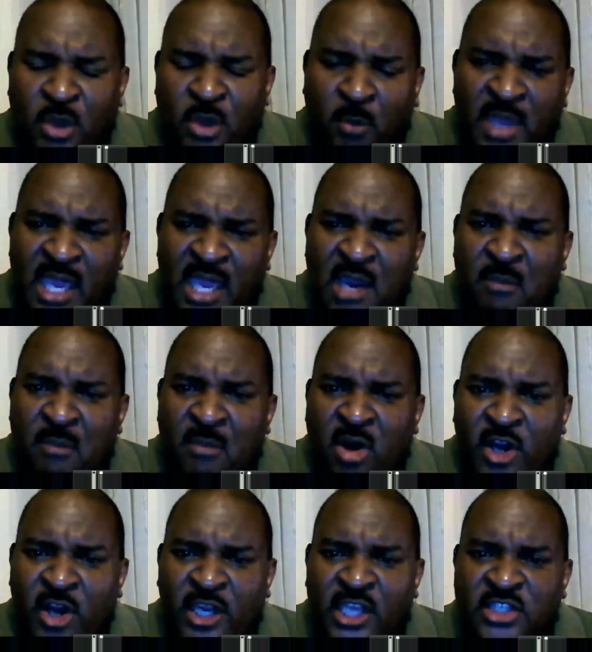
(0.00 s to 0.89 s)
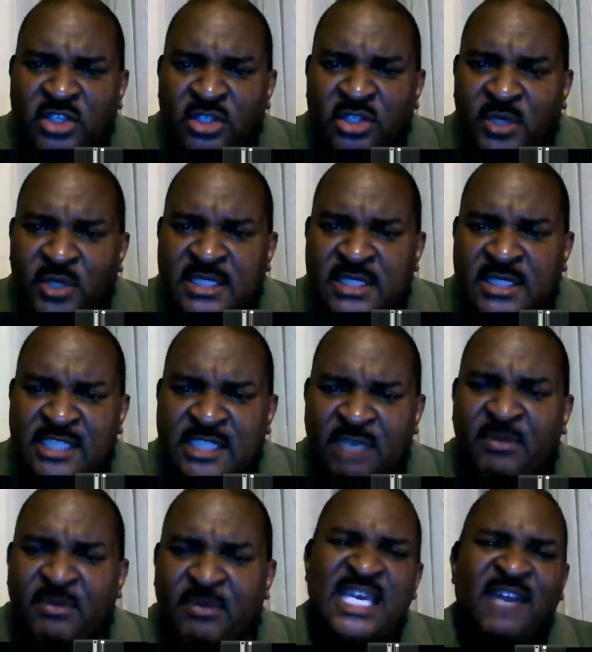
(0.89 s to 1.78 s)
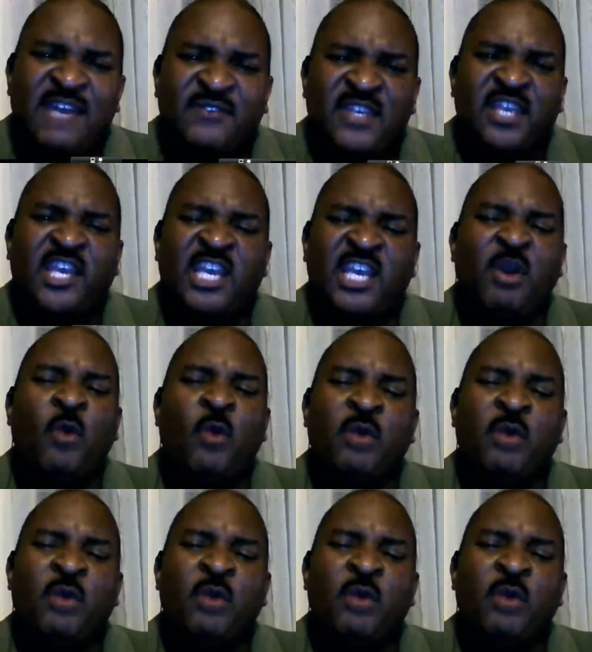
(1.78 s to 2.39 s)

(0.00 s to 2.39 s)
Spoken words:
pay a mortgage and do these things. They must have the economic